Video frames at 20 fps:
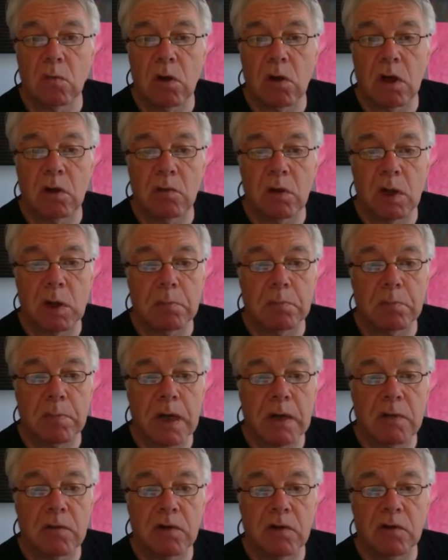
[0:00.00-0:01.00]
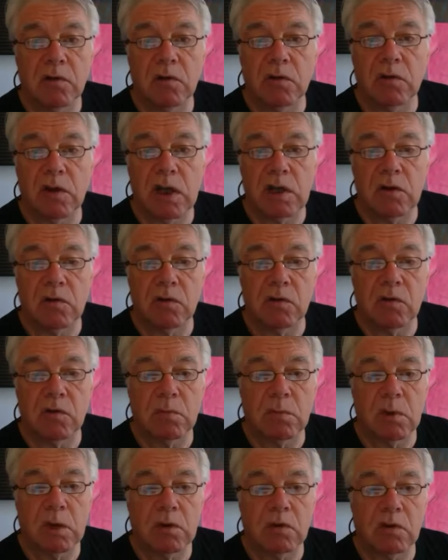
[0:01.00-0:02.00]
wire rope barriers are dangerous
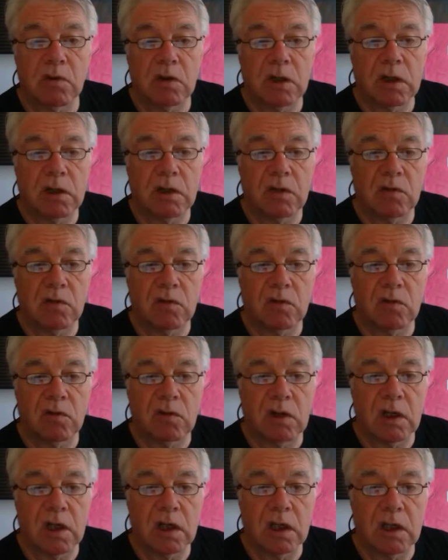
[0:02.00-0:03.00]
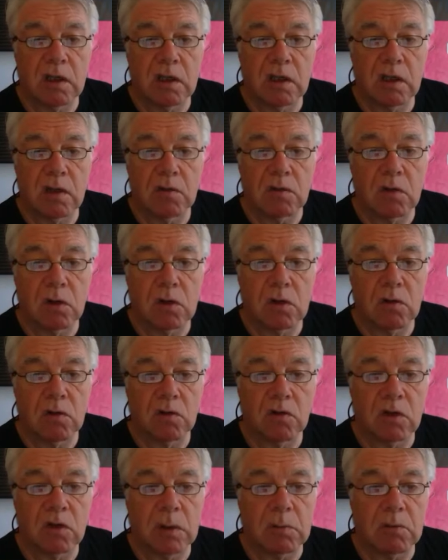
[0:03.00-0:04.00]
for motorcyclists, and I've got a
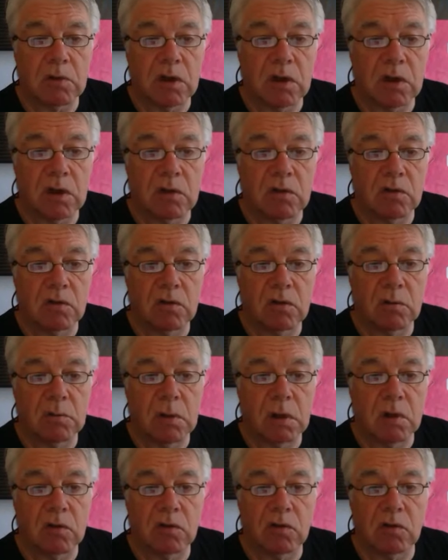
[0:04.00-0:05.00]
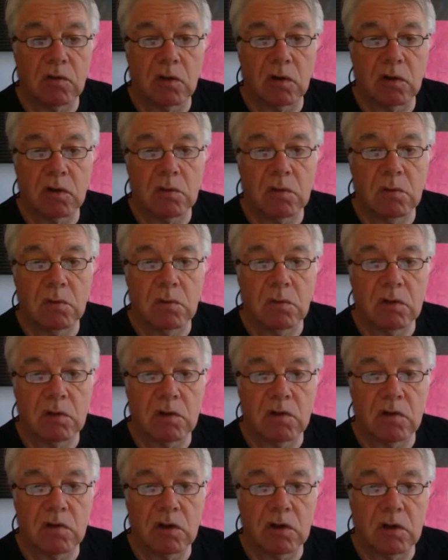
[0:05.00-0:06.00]
concept art motorcycle
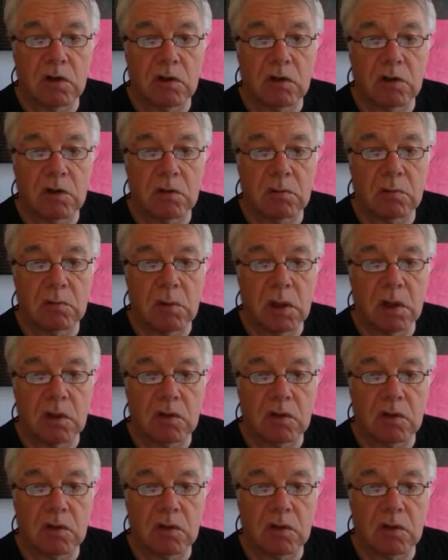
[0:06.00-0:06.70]
which you can